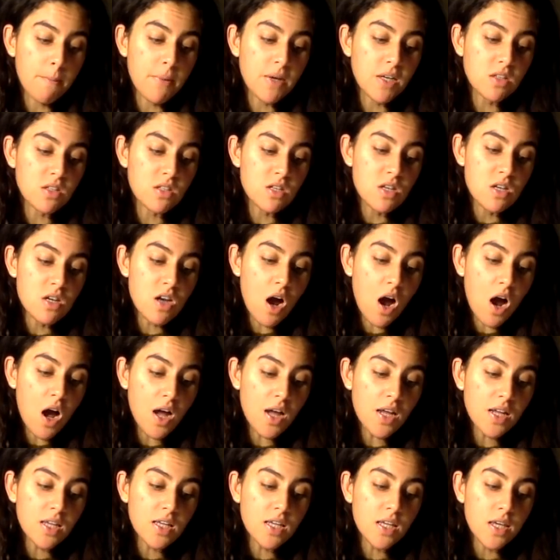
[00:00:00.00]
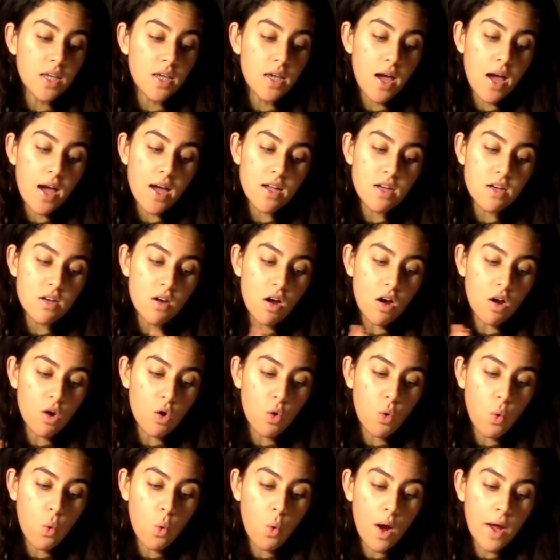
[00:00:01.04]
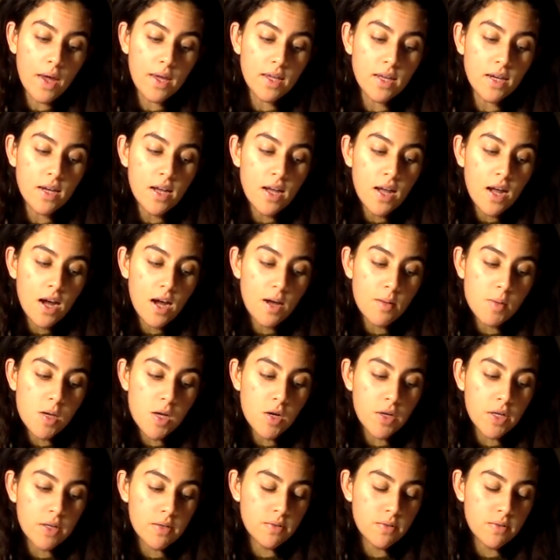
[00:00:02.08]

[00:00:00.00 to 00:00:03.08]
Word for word: but it's not yet, not quite. I'm hearing